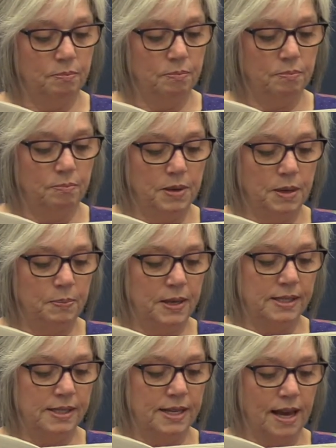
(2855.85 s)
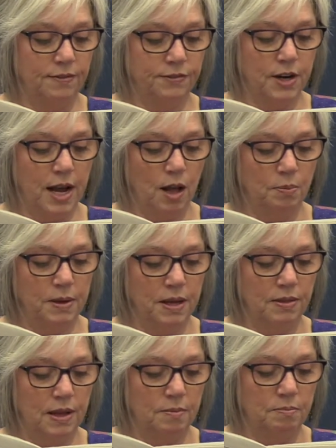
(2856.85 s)
BPCF for helping
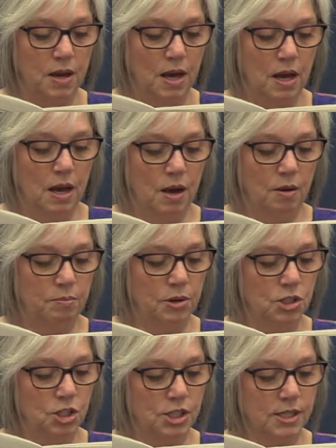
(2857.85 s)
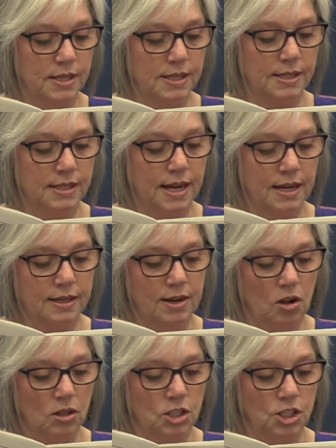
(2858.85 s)
them purchase this
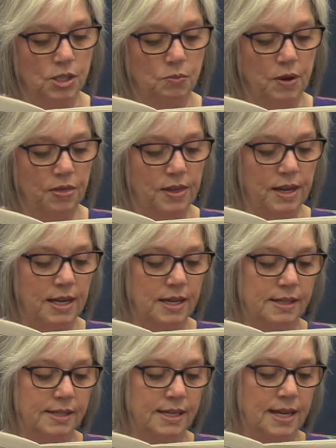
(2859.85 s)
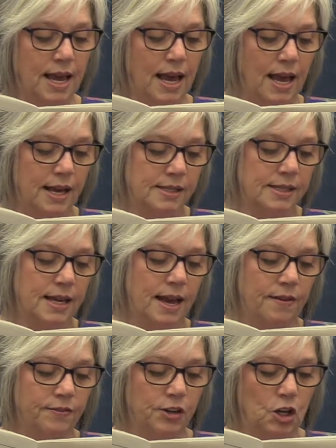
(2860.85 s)
technology with the
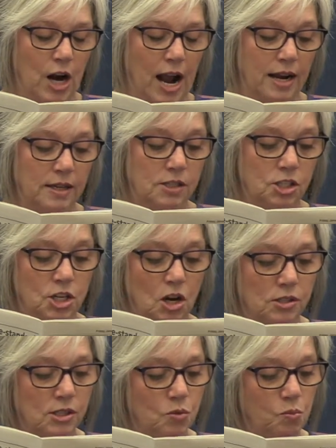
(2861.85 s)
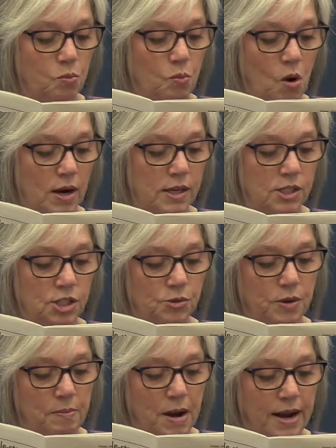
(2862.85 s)
ECSF grant. She also wanted to
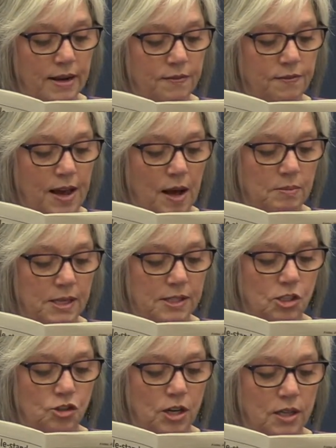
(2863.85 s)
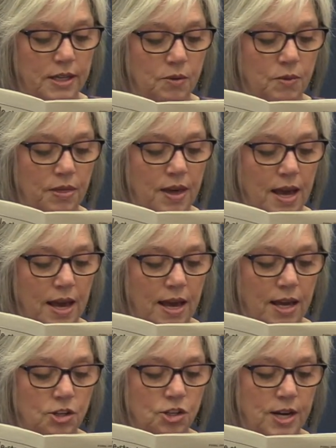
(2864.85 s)
remind families struggling with
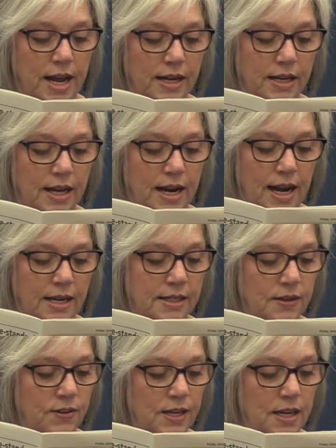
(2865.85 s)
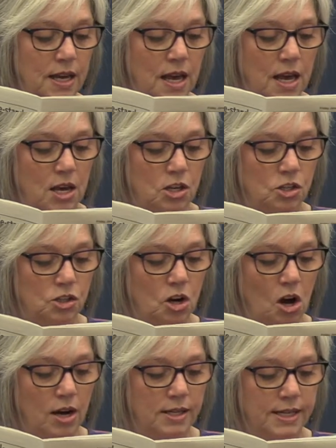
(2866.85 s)
internet connectivity to
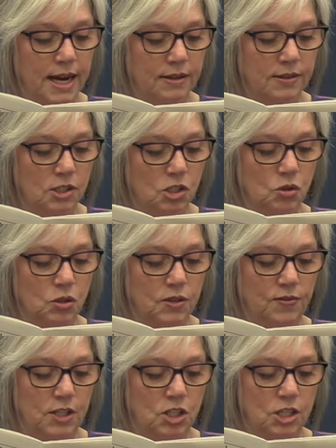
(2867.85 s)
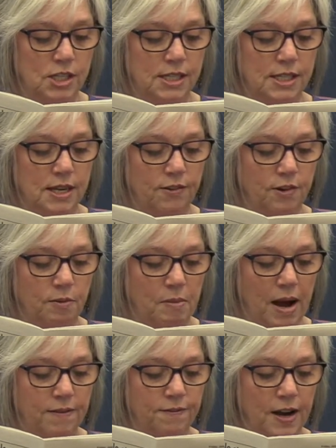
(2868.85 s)
contact the school division to see if a
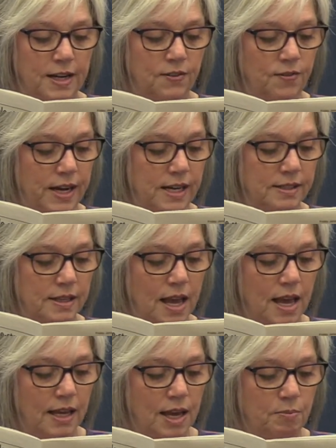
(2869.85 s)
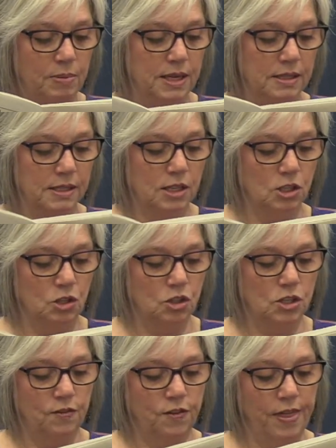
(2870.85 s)
MiFi device can be a
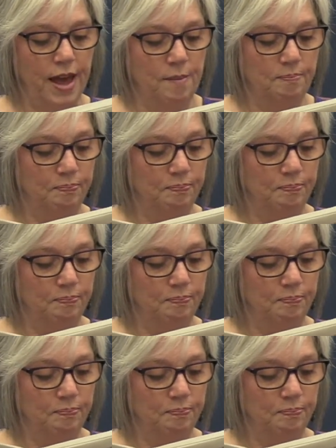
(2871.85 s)
solution for them.